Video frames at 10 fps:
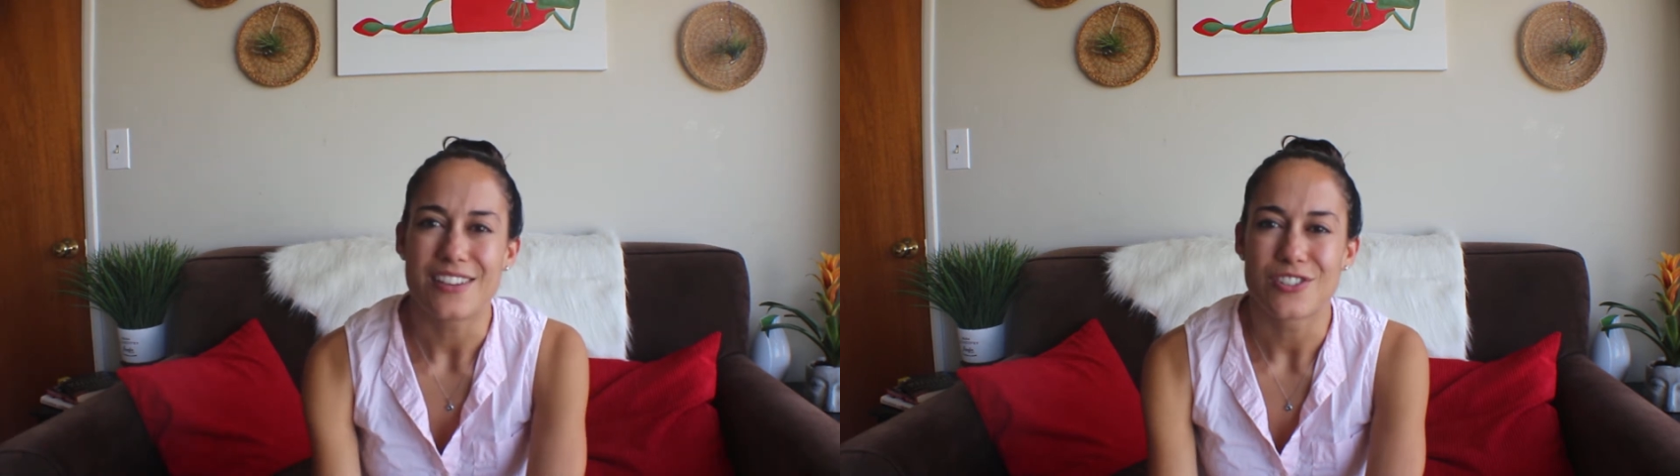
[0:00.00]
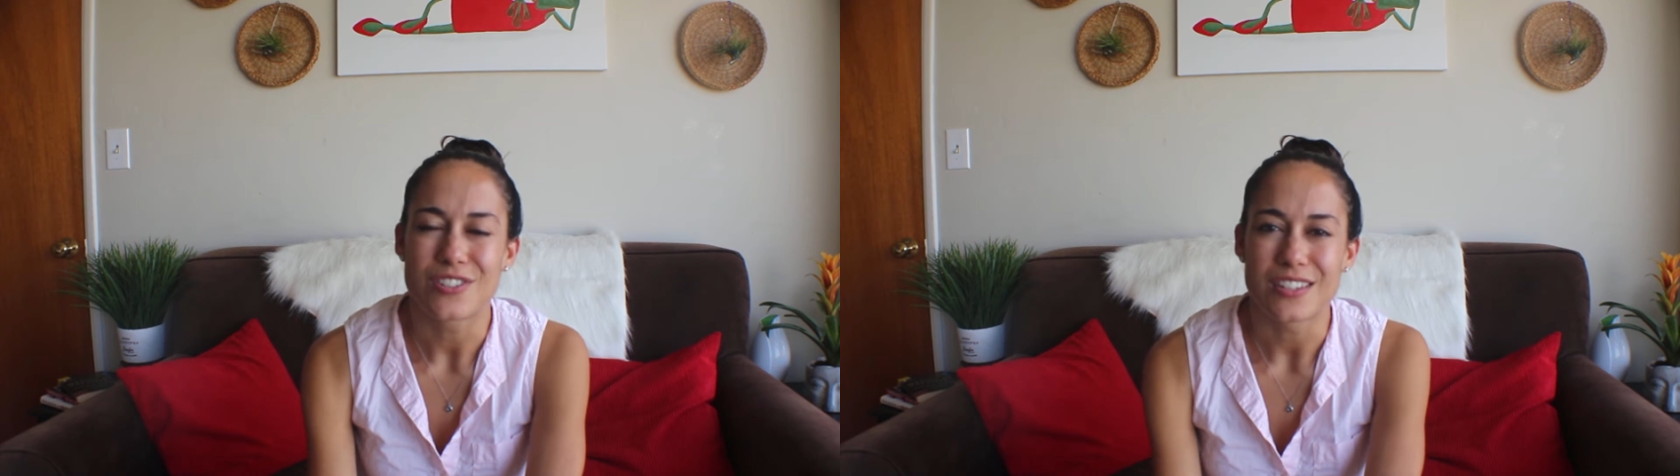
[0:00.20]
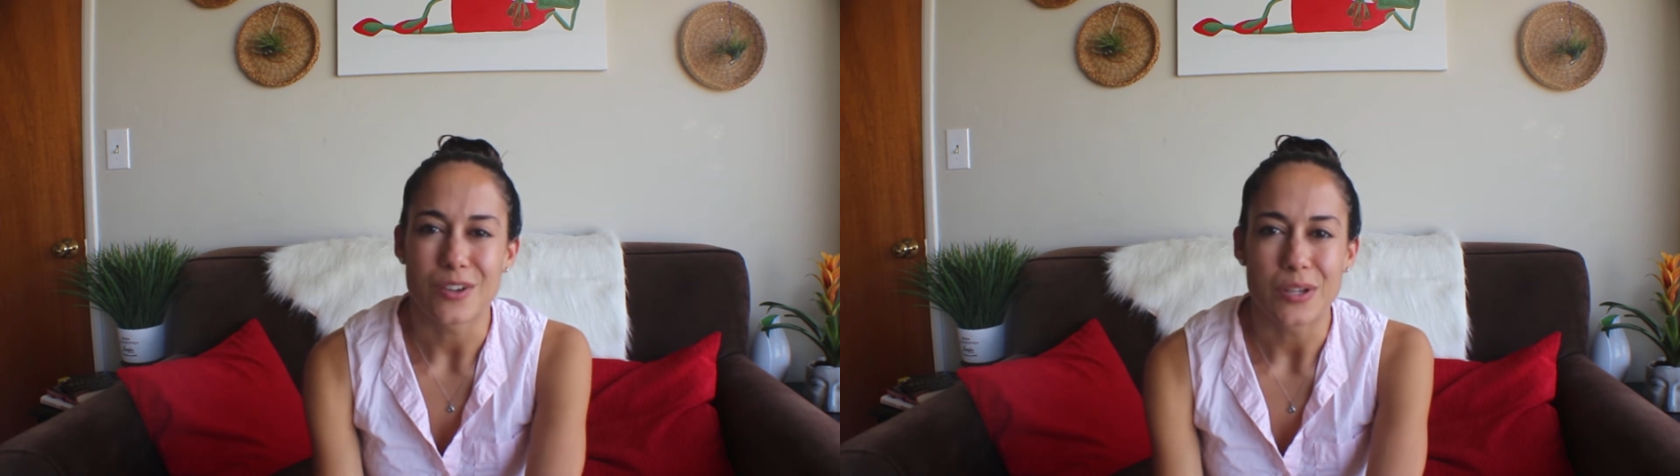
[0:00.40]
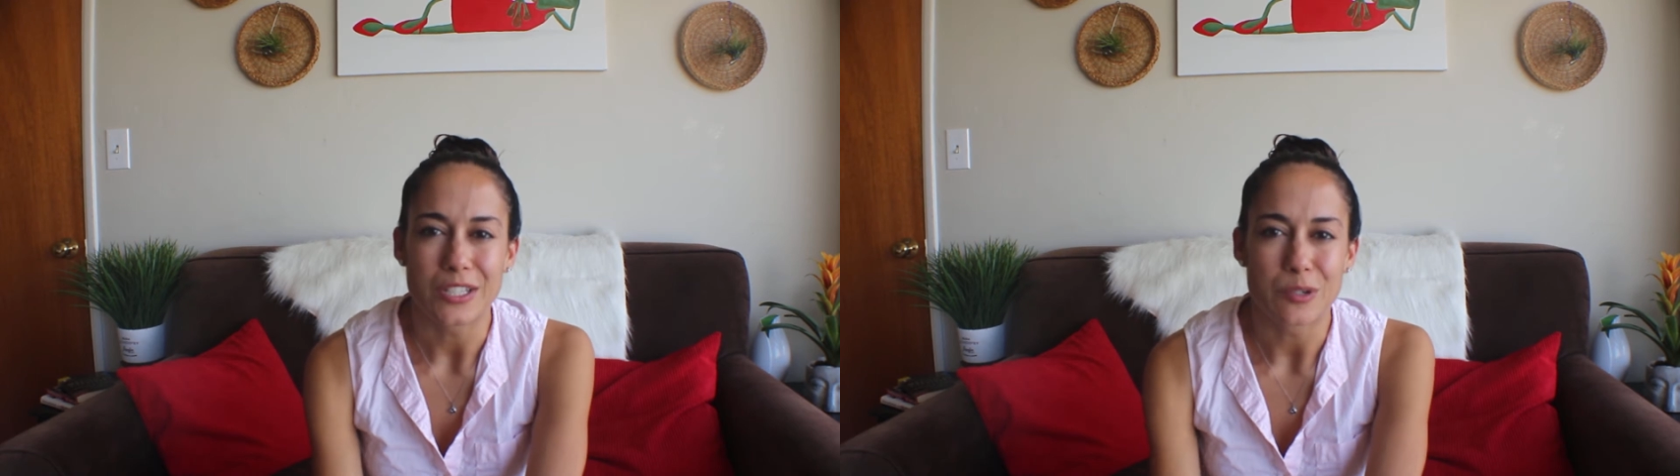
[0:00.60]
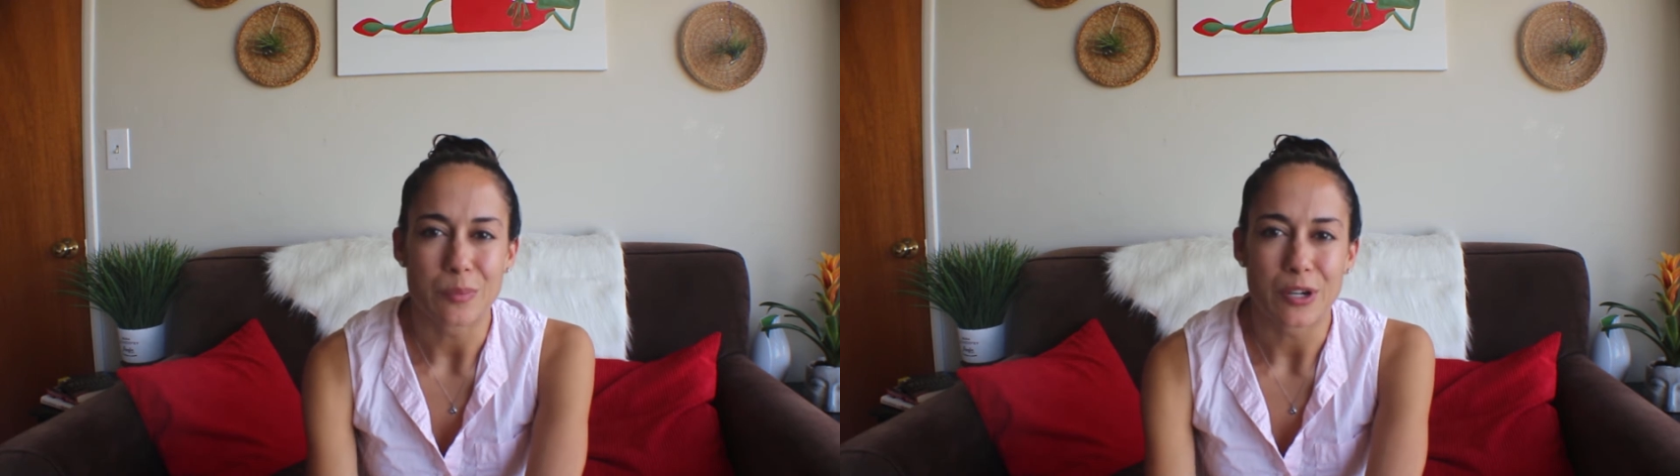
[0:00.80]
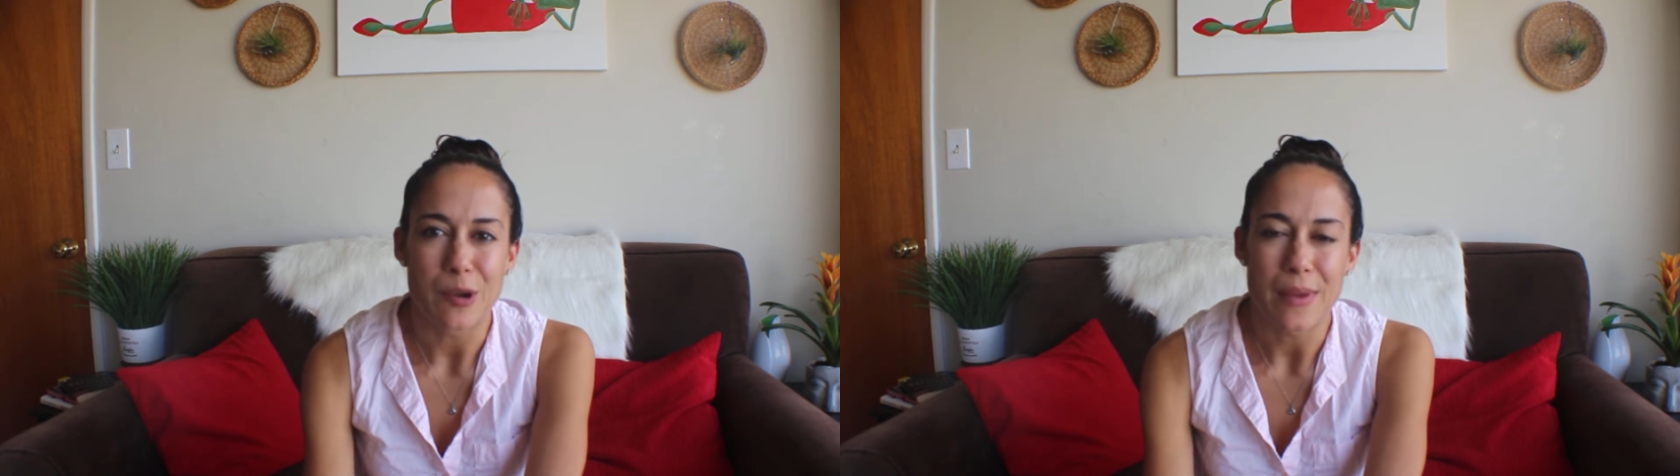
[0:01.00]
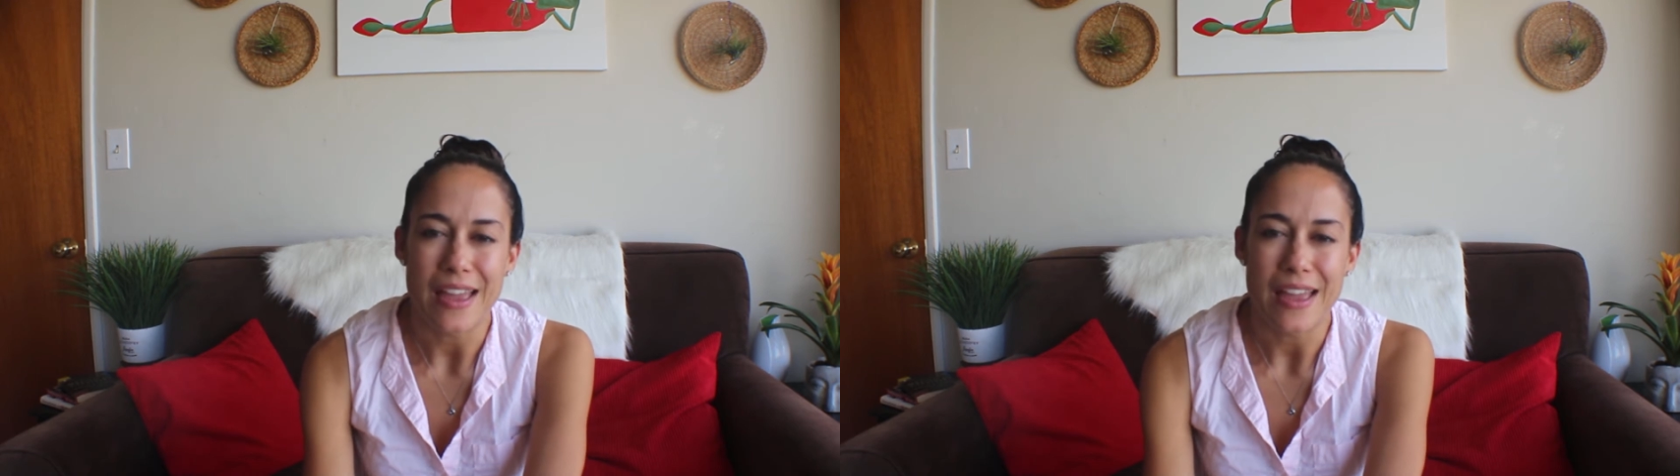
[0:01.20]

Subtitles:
just a quick little blurb.